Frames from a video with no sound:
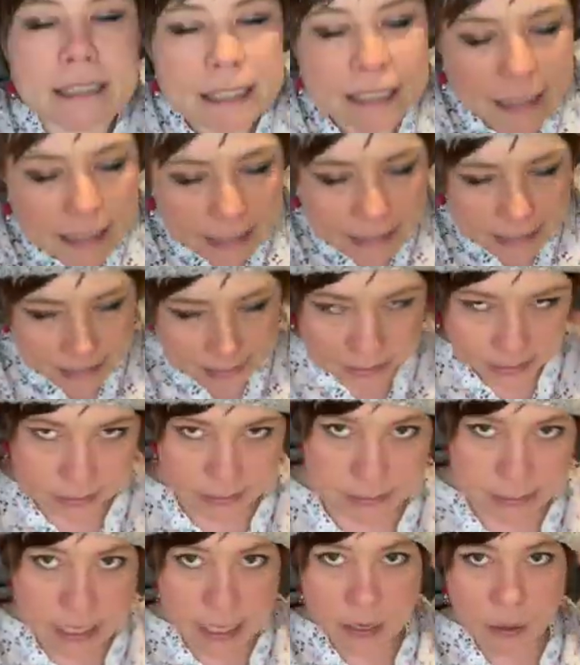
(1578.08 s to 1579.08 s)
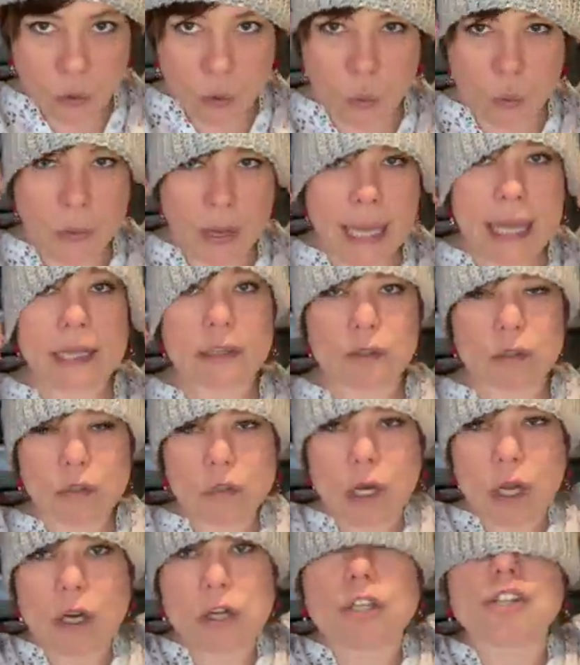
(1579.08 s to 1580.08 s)
it is way too
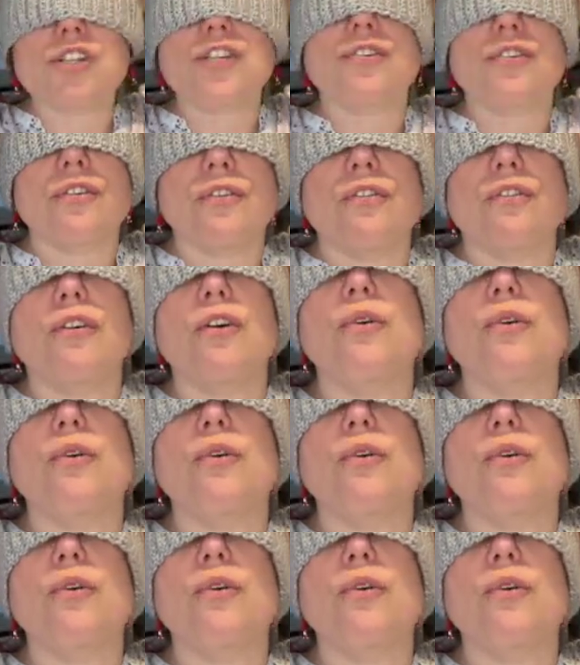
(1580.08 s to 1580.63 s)
large for